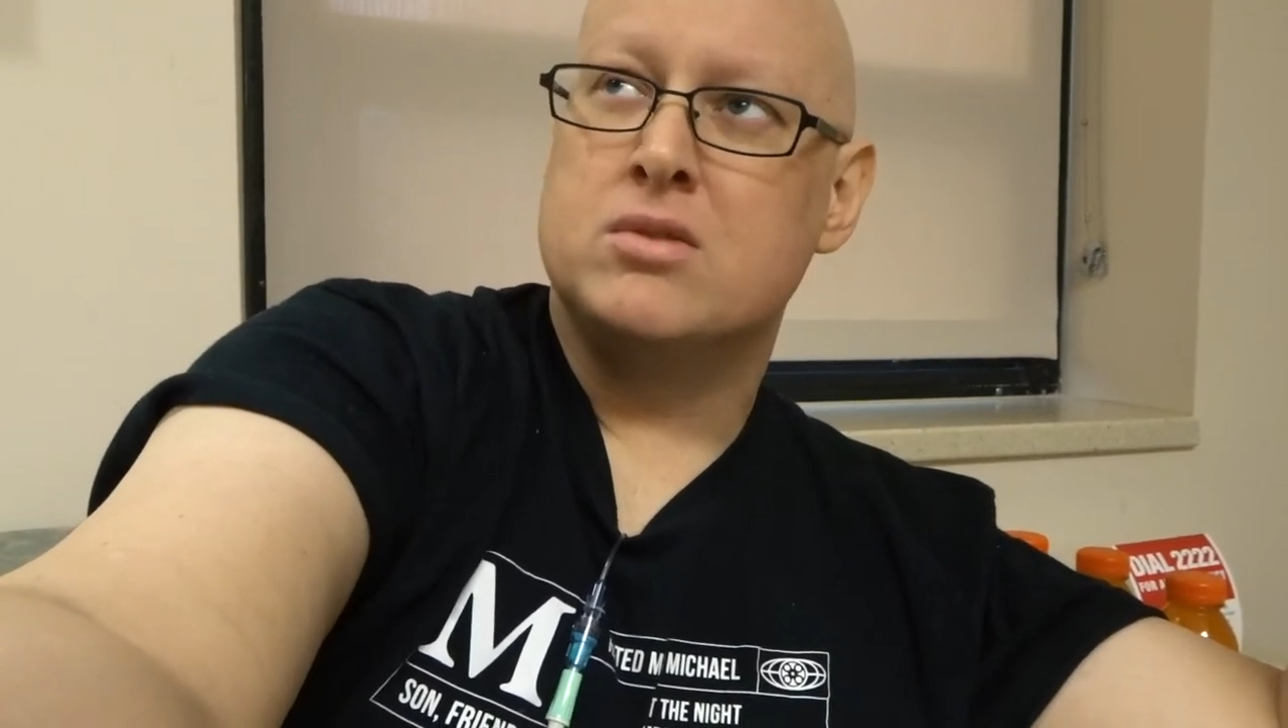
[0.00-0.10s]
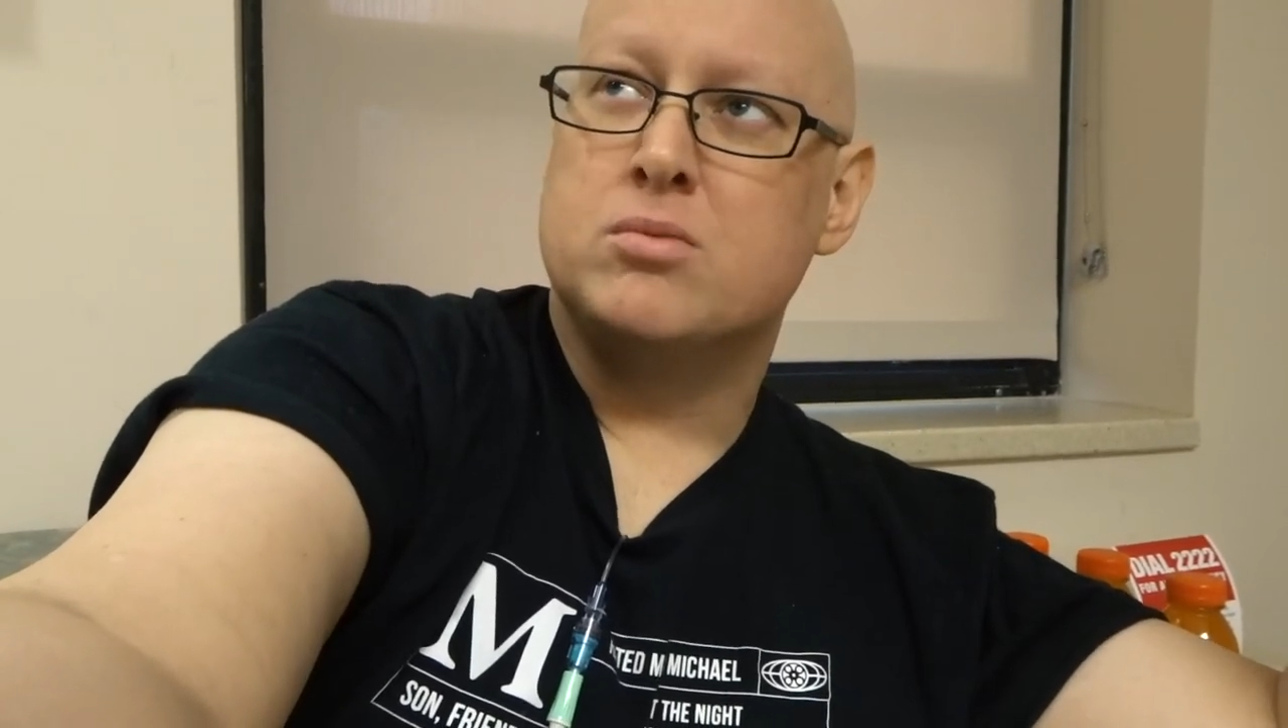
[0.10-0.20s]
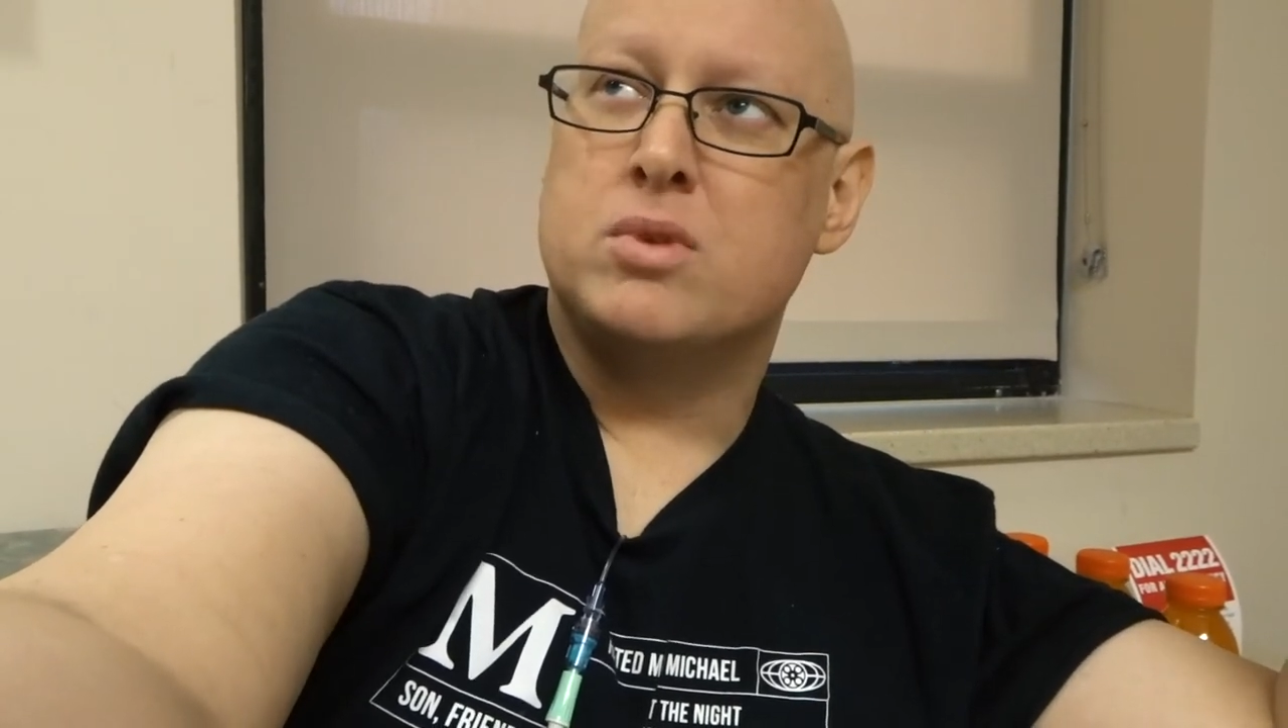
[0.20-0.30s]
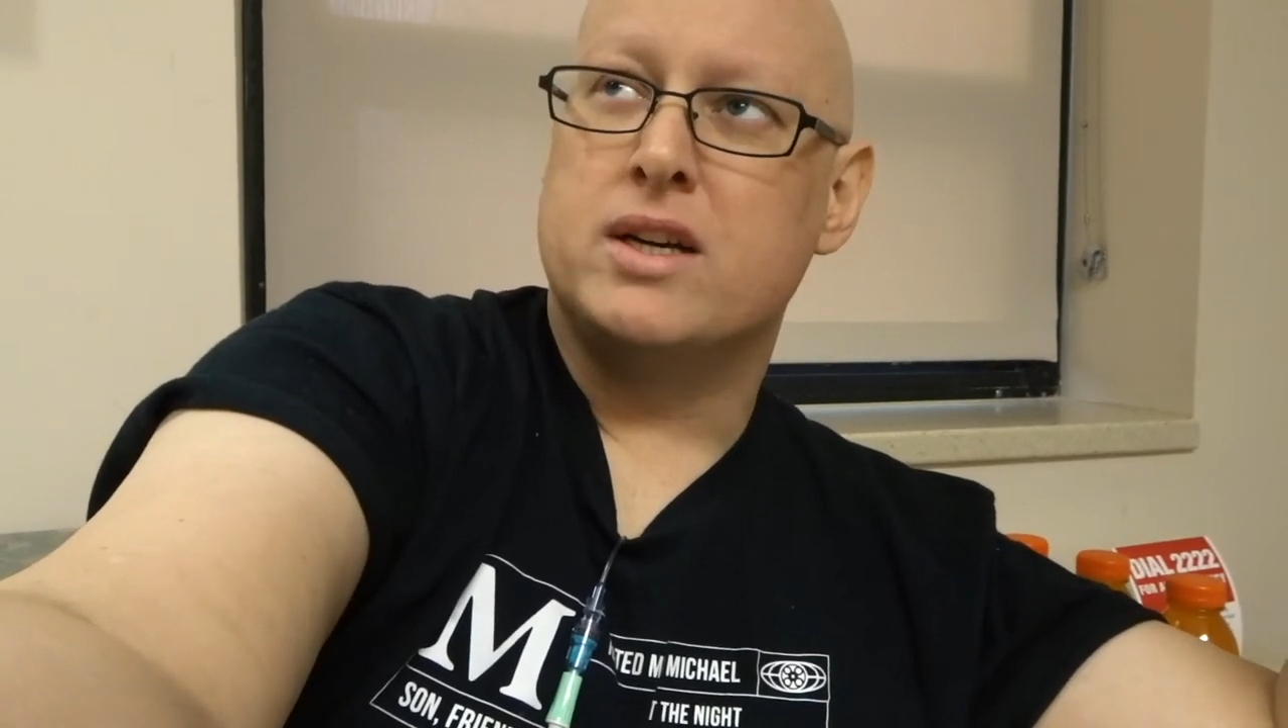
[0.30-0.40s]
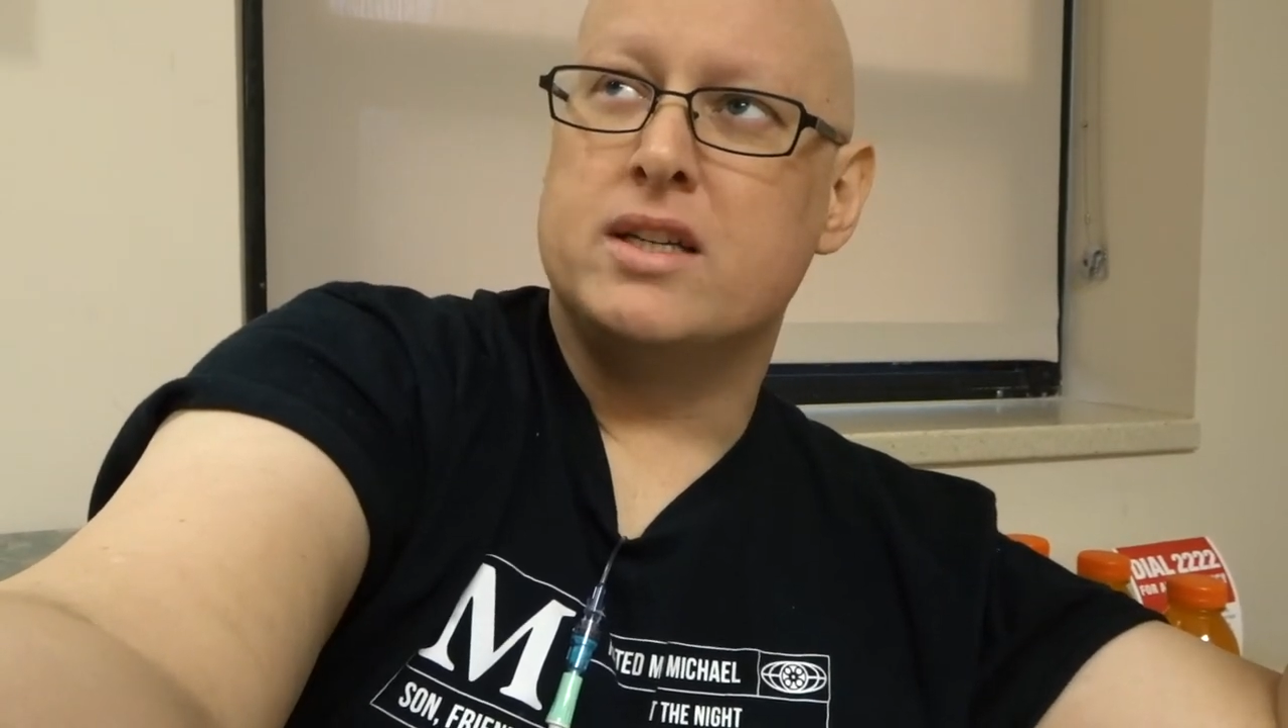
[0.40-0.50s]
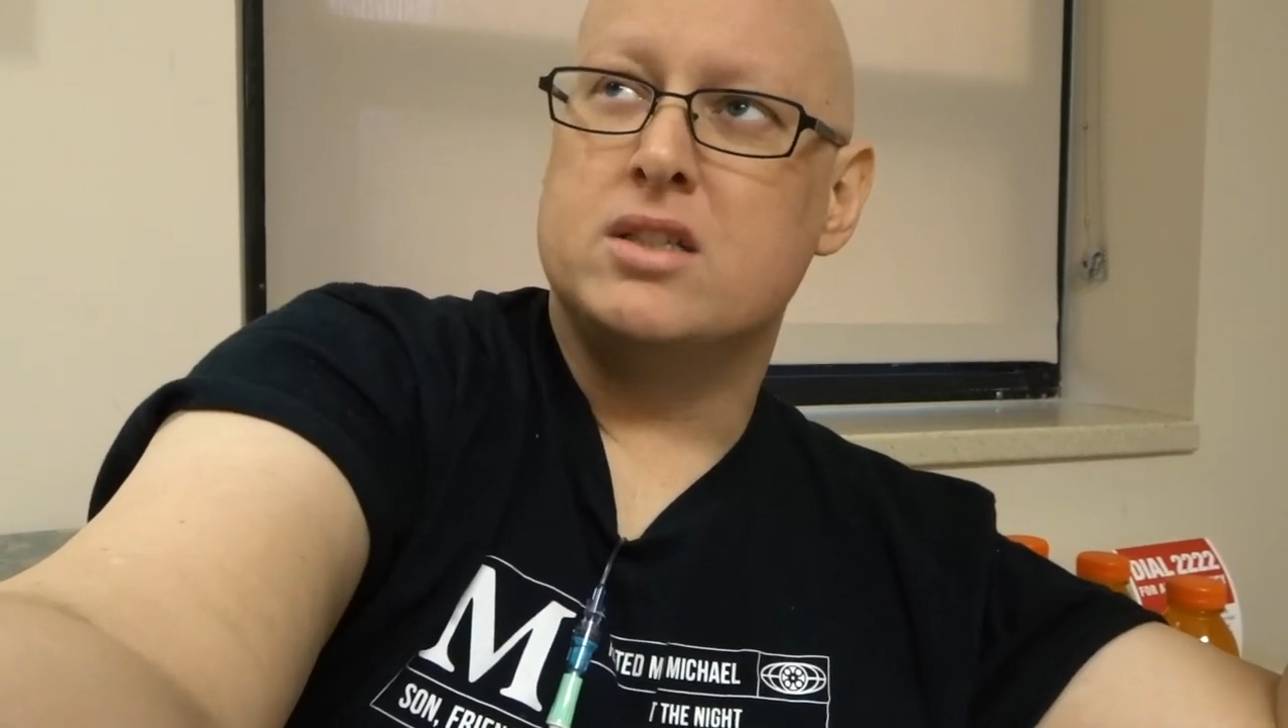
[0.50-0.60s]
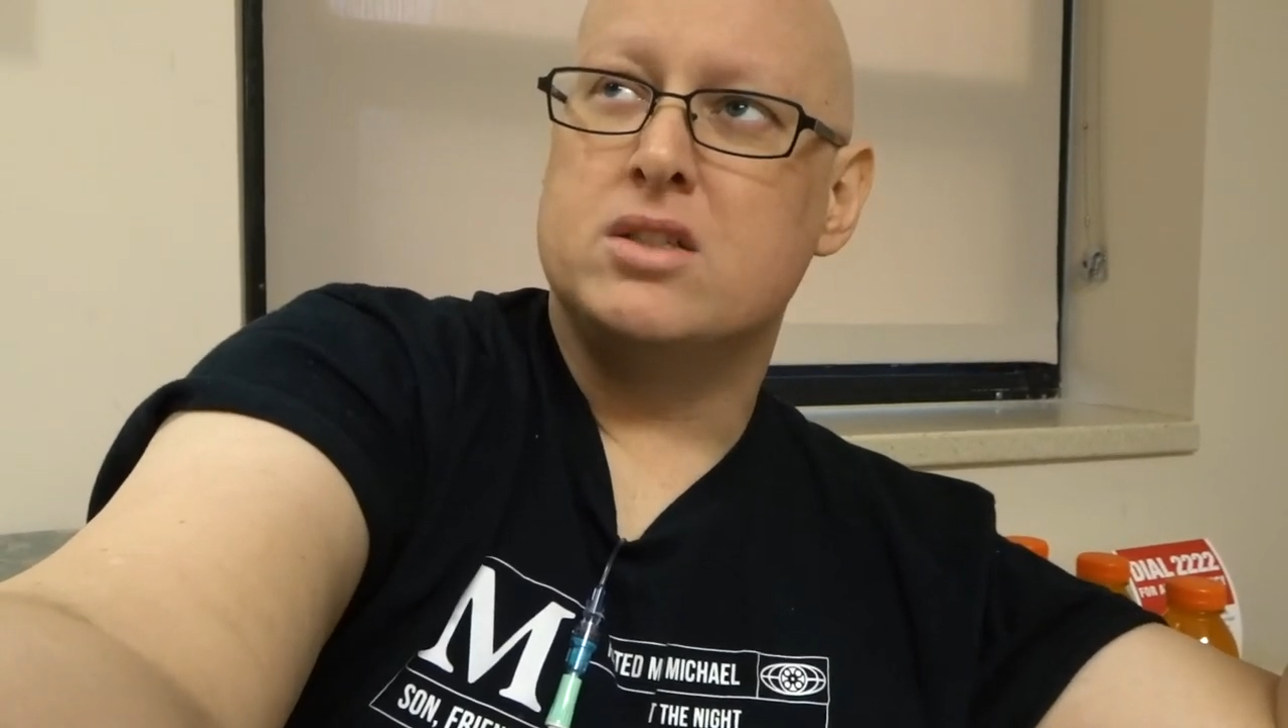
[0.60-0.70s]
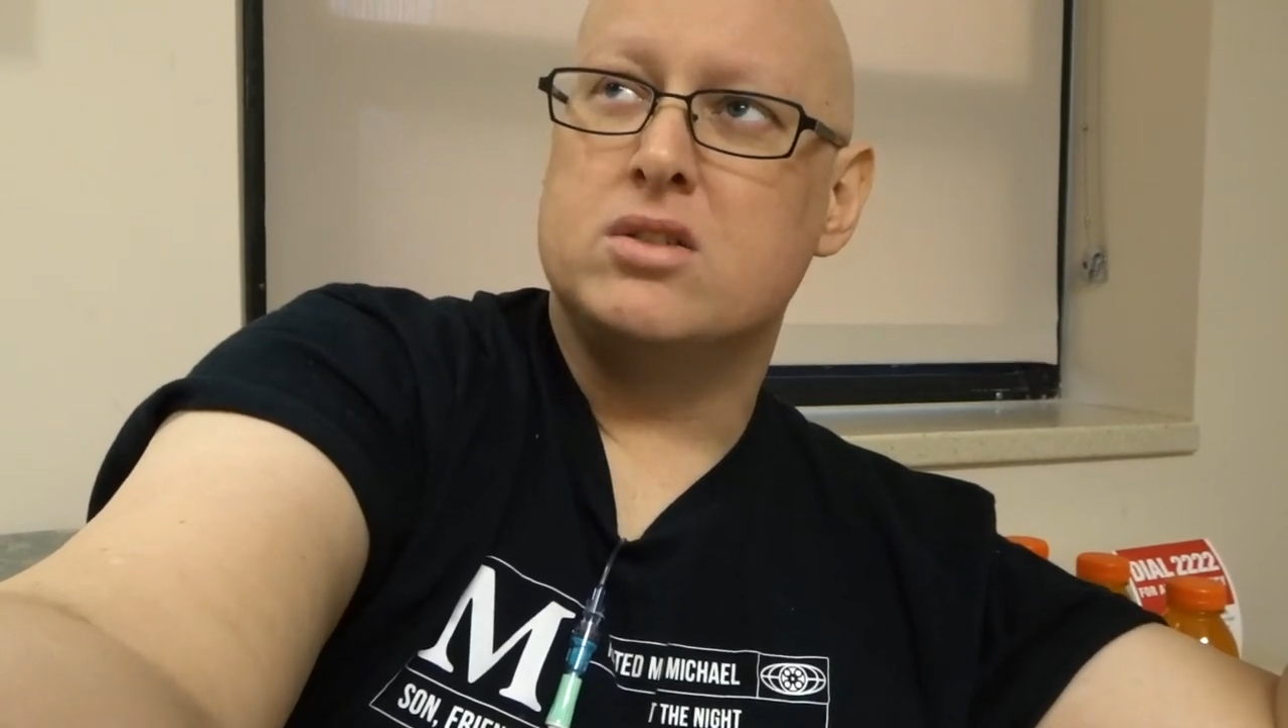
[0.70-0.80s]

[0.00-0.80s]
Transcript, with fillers: what,